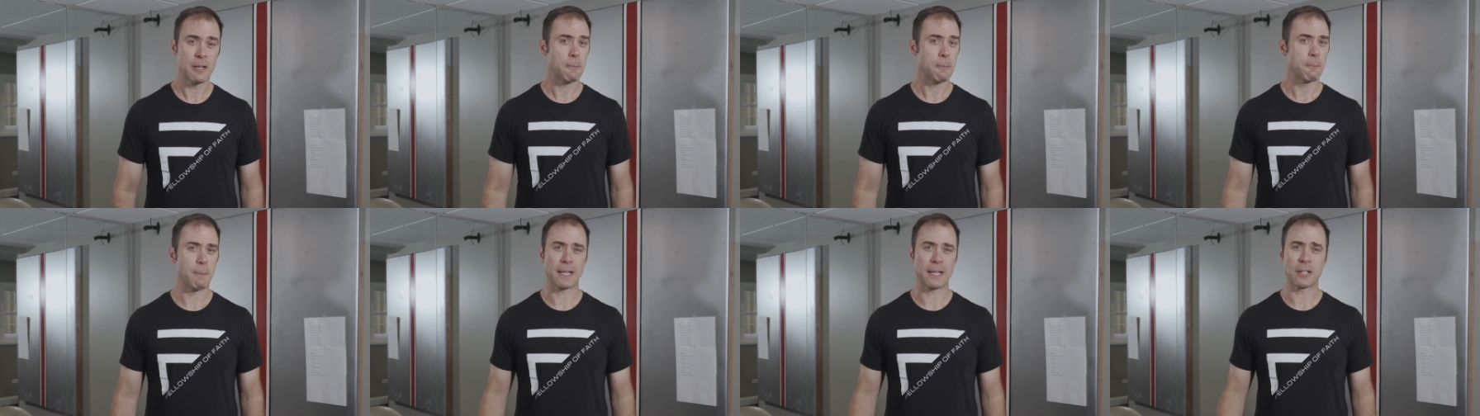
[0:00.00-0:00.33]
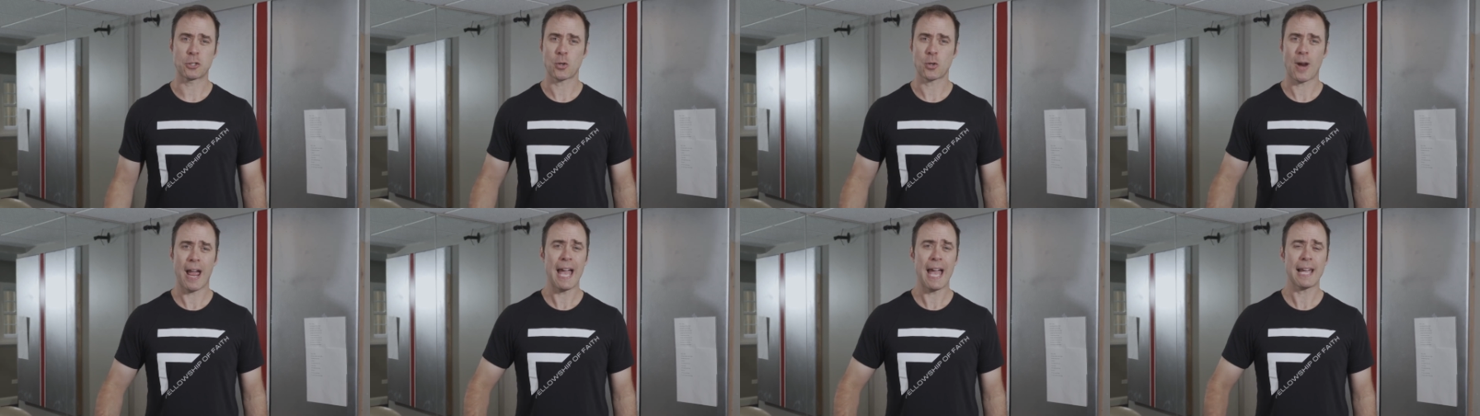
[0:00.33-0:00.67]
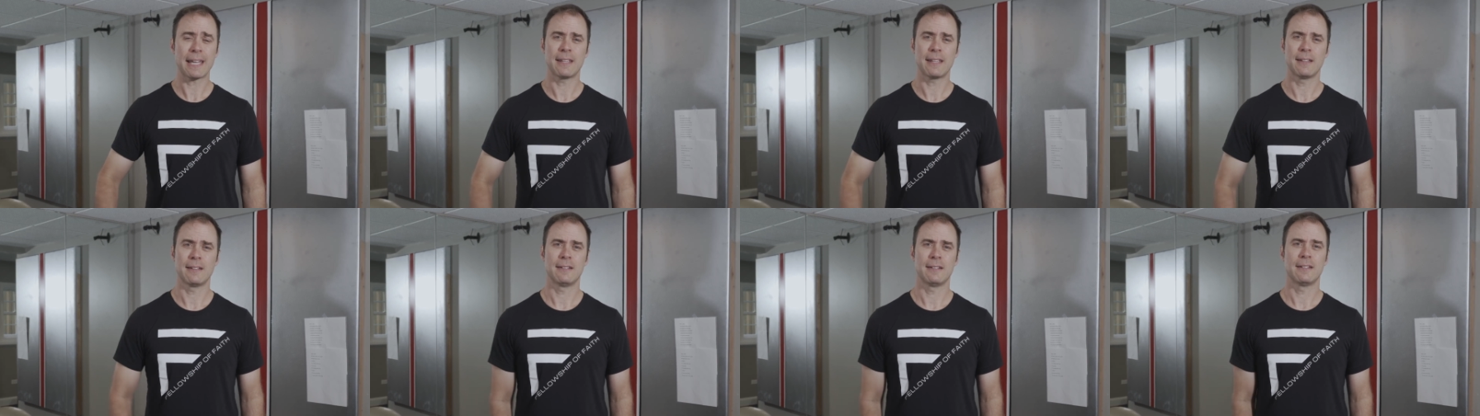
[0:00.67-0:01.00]
Pick a
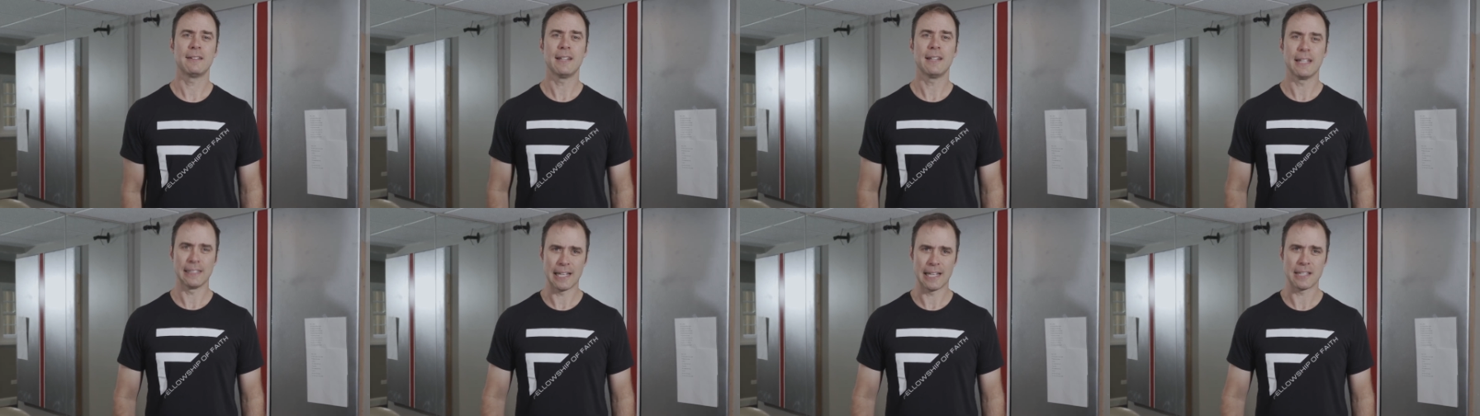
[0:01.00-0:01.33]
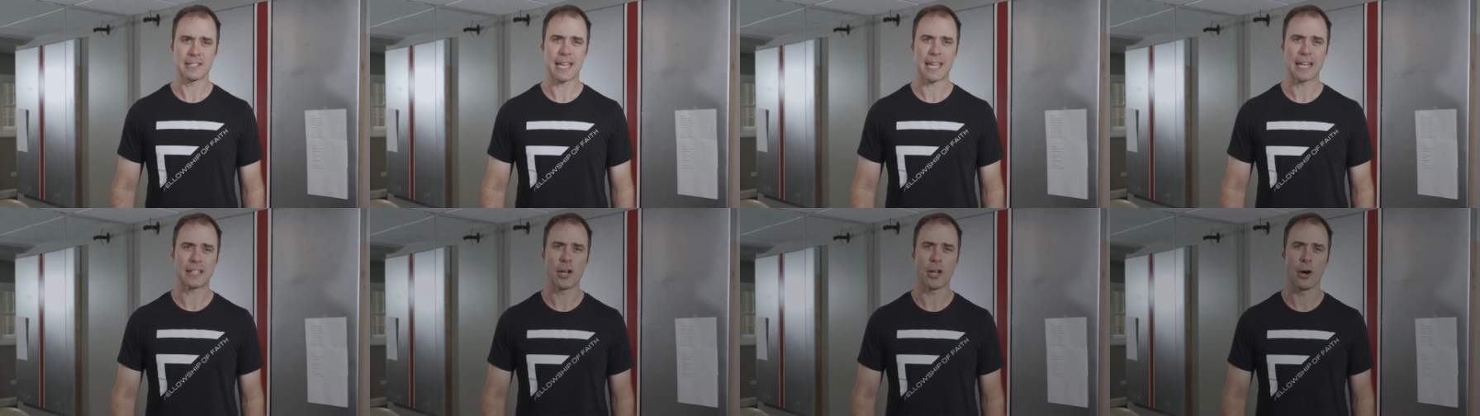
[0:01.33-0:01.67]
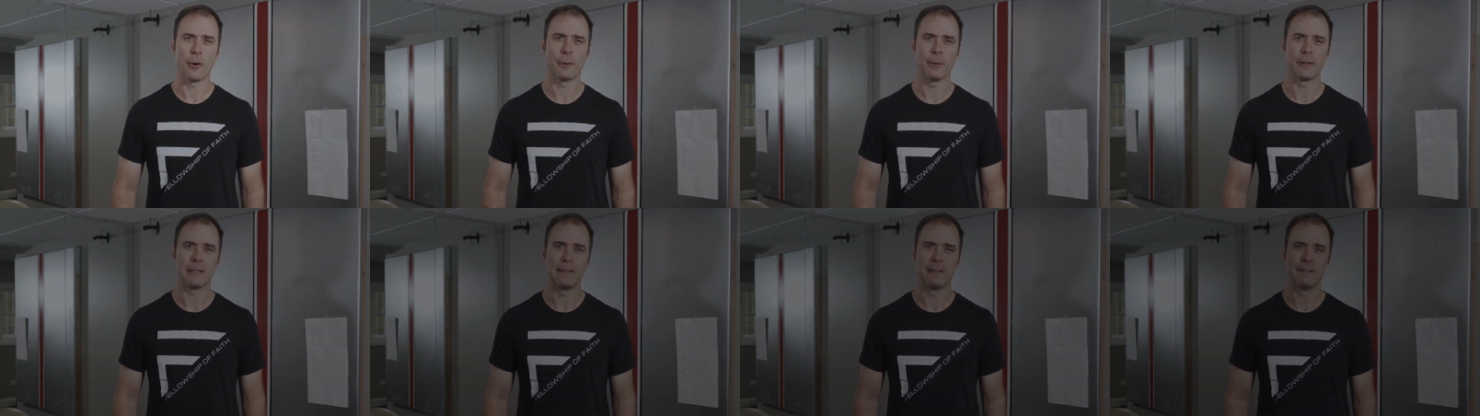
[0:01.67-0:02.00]
track, and let's get
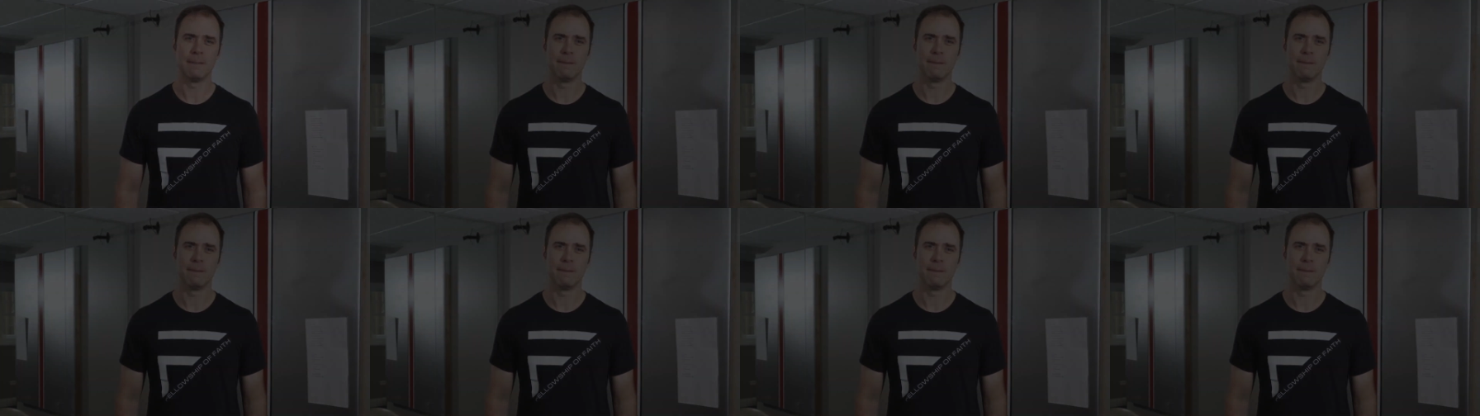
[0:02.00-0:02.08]
going.